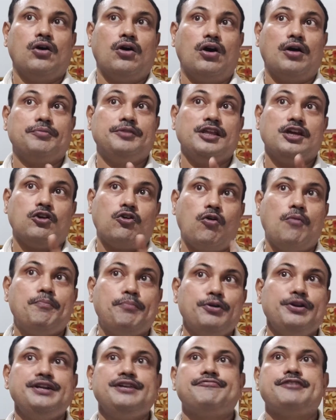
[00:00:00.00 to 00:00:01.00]
of the
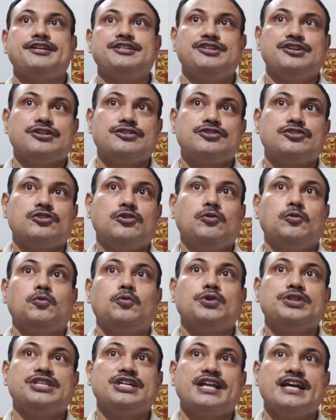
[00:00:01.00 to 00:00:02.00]
component phasors
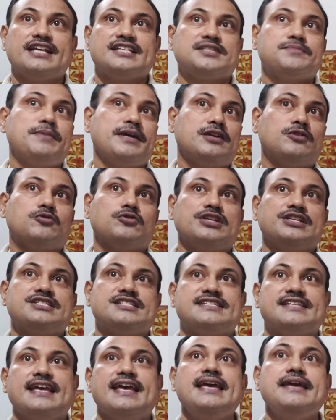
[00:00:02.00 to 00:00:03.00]
with respect to the
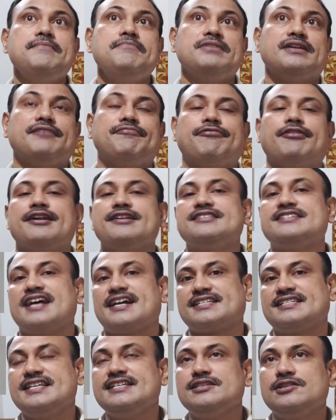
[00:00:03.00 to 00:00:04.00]
same reference
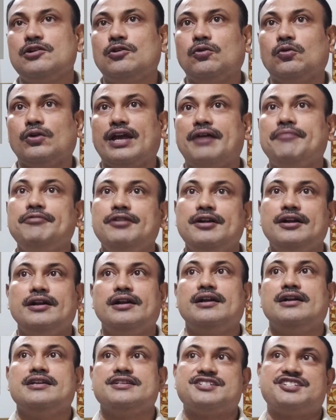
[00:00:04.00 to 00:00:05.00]
axis we have
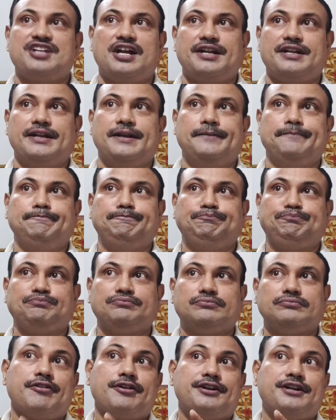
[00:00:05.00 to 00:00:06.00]
started.
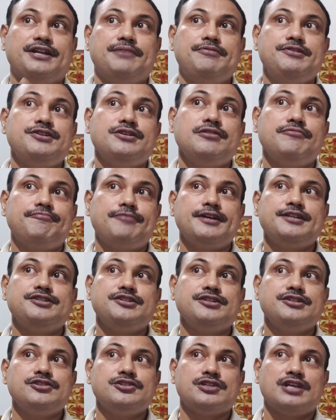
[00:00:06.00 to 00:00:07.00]
For division of
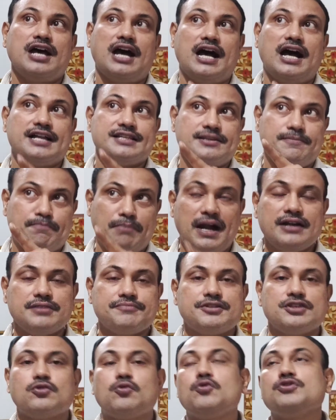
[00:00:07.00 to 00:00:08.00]
phasors, as a part
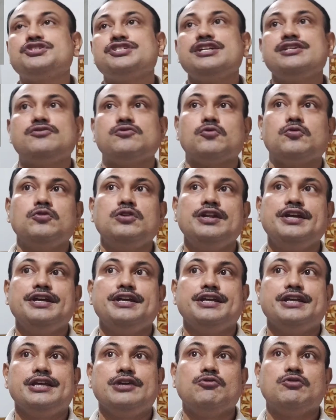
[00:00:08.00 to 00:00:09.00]
of the quotient rule,
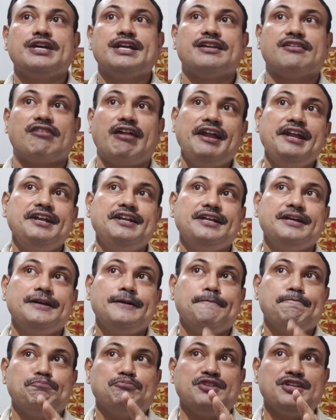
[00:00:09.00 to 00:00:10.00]
you can
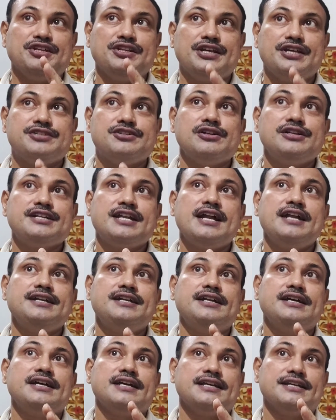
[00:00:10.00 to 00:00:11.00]
write the
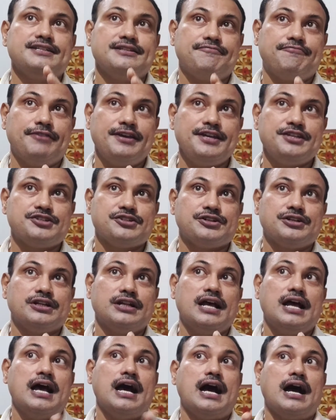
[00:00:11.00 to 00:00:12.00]
resultant is a
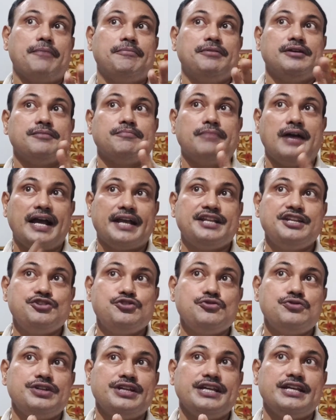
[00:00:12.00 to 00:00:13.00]
phasor having
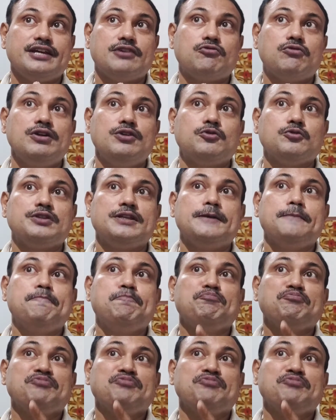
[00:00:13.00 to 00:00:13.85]
magnitude equal to the